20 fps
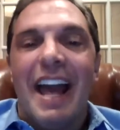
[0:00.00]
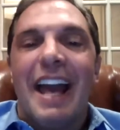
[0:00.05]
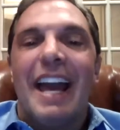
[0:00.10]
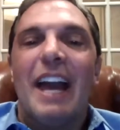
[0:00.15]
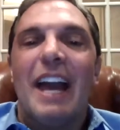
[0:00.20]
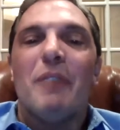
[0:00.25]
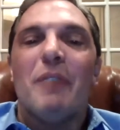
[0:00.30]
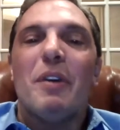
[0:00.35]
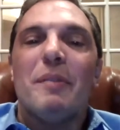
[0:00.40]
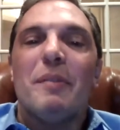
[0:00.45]

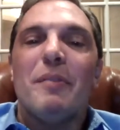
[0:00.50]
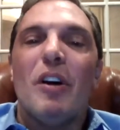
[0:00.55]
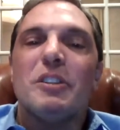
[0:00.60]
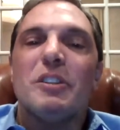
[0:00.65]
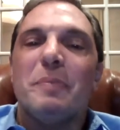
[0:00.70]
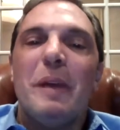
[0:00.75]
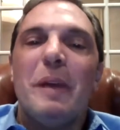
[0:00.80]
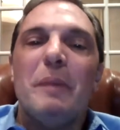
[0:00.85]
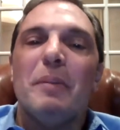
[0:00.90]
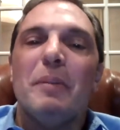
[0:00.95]
And what
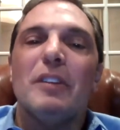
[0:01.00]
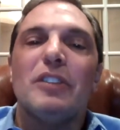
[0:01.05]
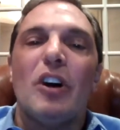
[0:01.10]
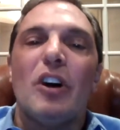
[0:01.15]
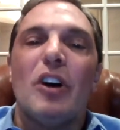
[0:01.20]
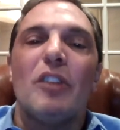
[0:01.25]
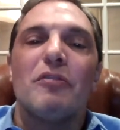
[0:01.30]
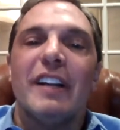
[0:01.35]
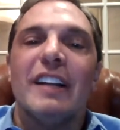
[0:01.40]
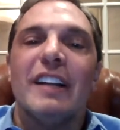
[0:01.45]
most people
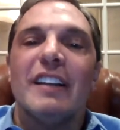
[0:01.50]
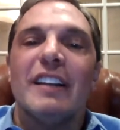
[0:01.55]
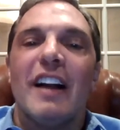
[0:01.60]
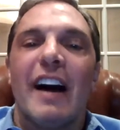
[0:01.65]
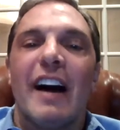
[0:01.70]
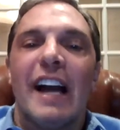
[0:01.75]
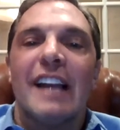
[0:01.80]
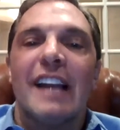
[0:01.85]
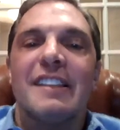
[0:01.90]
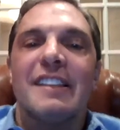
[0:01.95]
don't
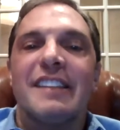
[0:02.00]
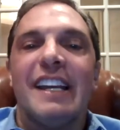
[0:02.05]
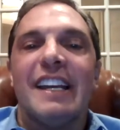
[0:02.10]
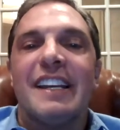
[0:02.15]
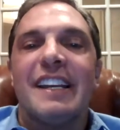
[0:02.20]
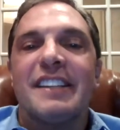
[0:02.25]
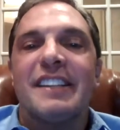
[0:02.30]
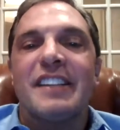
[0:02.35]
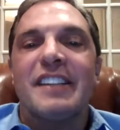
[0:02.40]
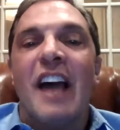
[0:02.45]
realize
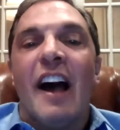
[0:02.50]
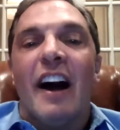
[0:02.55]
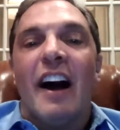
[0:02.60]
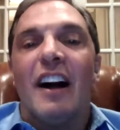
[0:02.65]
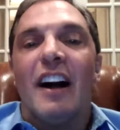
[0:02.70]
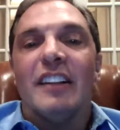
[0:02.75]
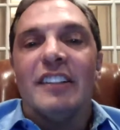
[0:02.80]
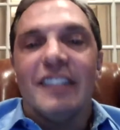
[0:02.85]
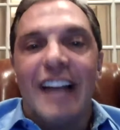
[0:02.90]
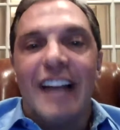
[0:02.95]
is
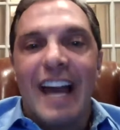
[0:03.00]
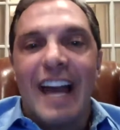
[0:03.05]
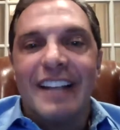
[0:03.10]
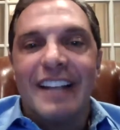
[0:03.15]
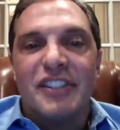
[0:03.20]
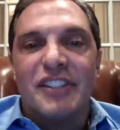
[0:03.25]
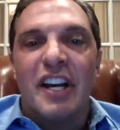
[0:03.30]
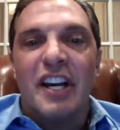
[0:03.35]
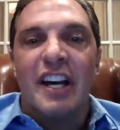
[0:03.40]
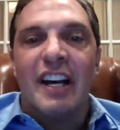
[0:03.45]

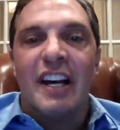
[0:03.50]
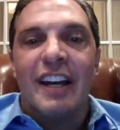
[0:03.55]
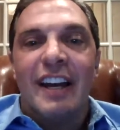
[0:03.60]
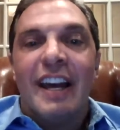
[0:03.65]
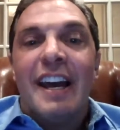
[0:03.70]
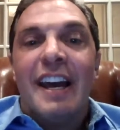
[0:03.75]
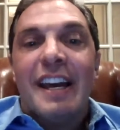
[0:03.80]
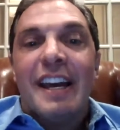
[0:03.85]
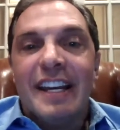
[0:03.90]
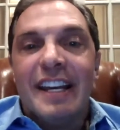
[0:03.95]
Alexa
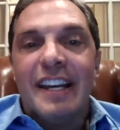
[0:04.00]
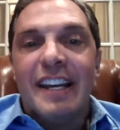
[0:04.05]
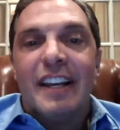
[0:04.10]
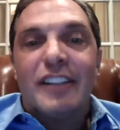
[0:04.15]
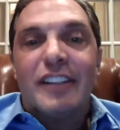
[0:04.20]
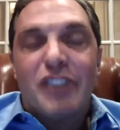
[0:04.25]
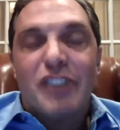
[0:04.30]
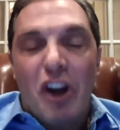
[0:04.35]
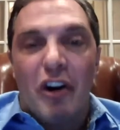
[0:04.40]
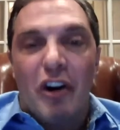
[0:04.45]

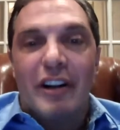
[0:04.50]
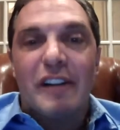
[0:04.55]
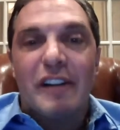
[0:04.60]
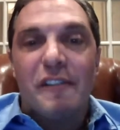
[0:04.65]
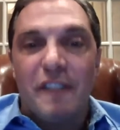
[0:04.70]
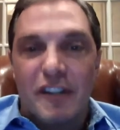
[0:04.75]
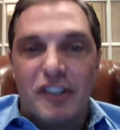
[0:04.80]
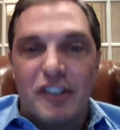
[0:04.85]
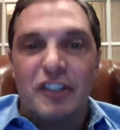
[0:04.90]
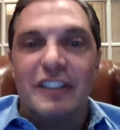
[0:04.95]
is
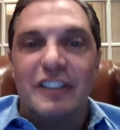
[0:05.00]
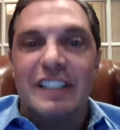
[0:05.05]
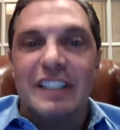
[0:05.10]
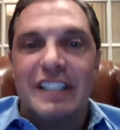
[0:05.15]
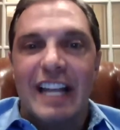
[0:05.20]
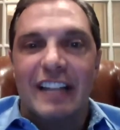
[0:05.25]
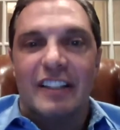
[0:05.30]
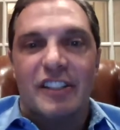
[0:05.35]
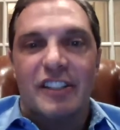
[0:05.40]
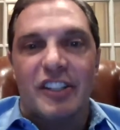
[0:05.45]
artificial
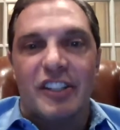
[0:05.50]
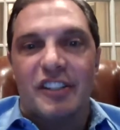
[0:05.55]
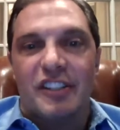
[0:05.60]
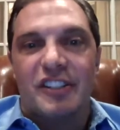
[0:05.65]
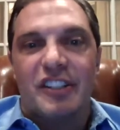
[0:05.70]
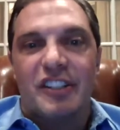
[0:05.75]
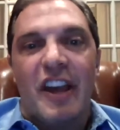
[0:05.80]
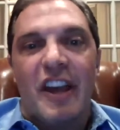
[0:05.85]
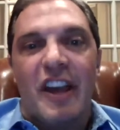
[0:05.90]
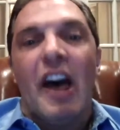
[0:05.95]
intelligence.